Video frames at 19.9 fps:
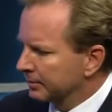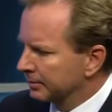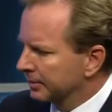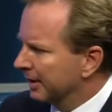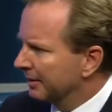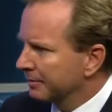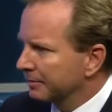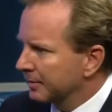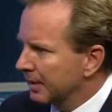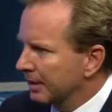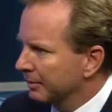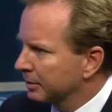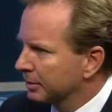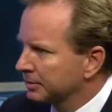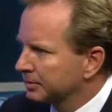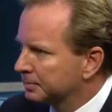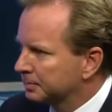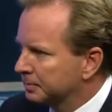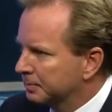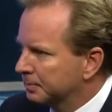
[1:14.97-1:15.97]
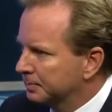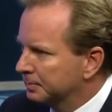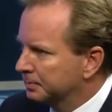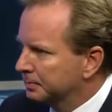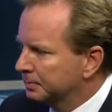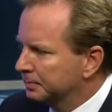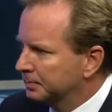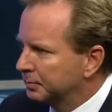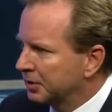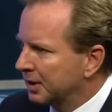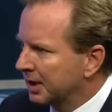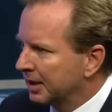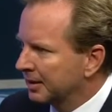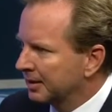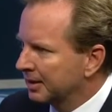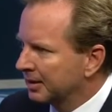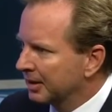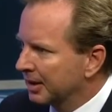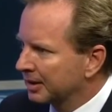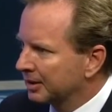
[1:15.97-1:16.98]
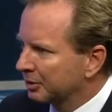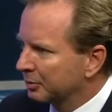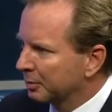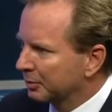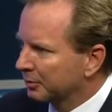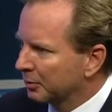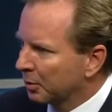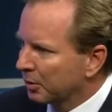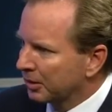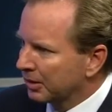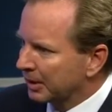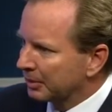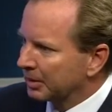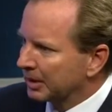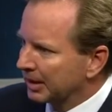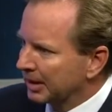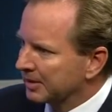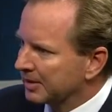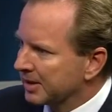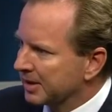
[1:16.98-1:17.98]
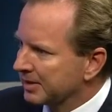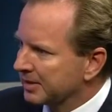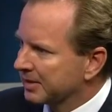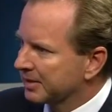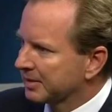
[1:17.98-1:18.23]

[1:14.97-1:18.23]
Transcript: yet, ever seen anything like this before? I mean, it, Of